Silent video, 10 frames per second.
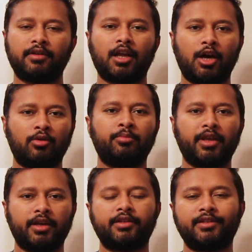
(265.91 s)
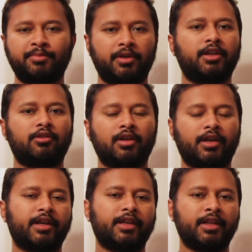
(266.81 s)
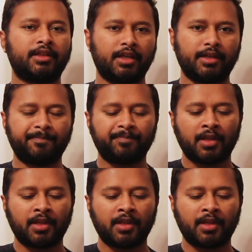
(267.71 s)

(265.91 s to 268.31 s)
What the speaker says: now made this particular category 3.